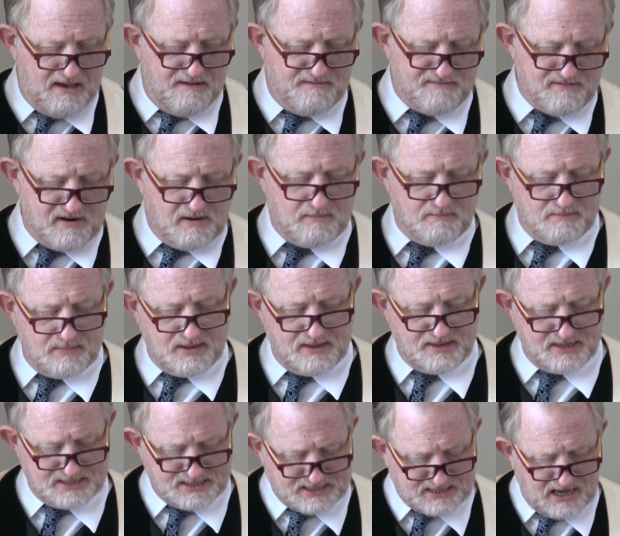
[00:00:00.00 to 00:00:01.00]
from
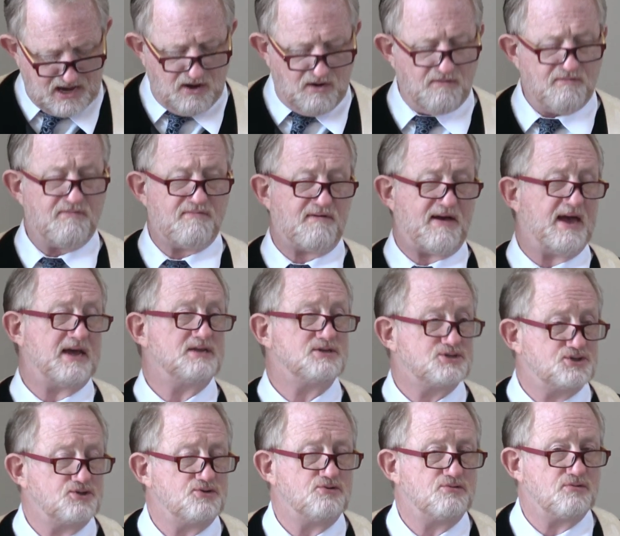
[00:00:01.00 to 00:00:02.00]
the self and
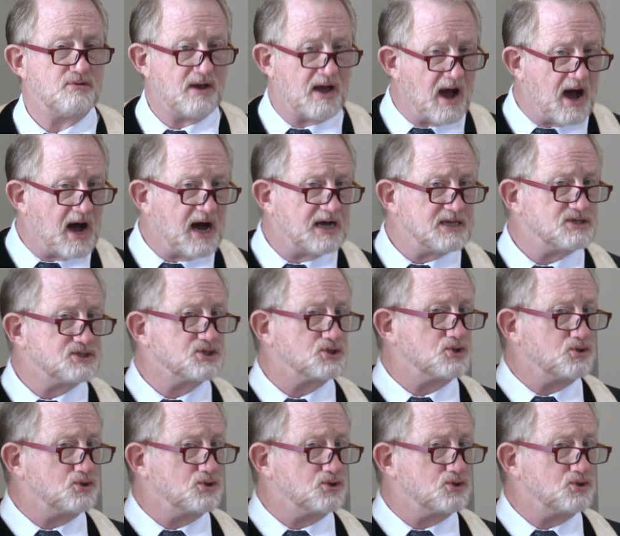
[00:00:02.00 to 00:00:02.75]
to God's